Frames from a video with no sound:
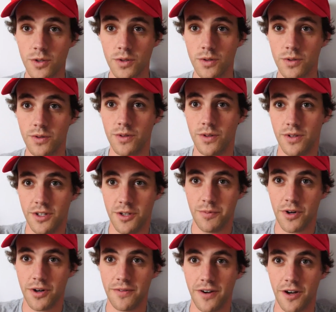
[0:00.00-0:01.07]
Ooh, new
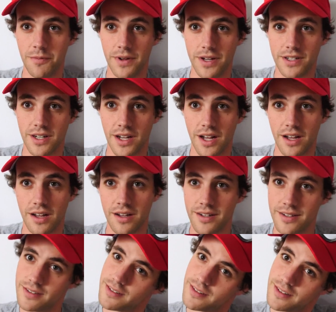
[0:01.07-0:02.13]
profile picture.
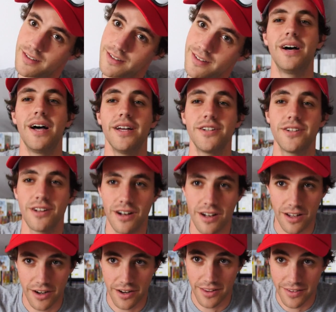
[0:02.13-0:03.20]
I shoot a
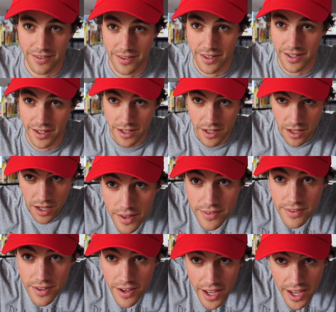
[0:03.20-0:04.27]
lot on this thing. It's
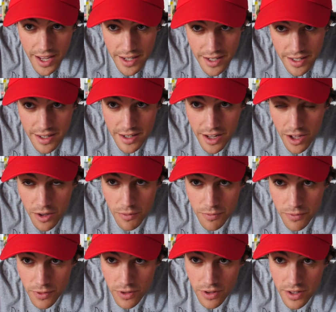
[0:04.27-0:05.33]
so handy and
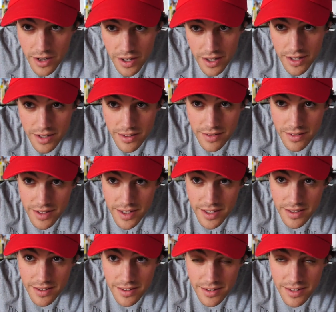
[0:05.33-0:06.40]
helpful, and
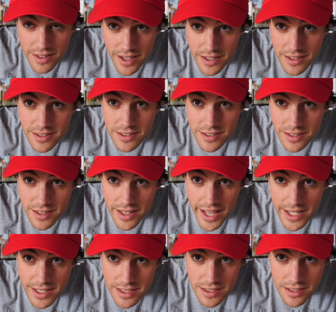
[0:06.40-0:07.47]
I just
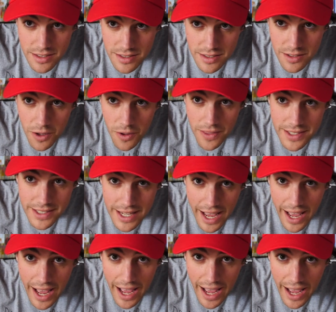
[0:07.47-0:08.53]
like to use it all the
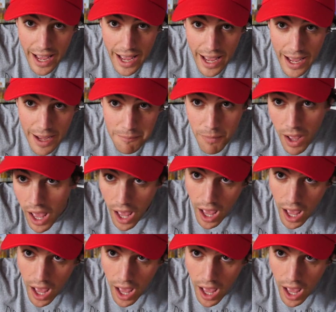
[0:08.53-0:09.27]
time.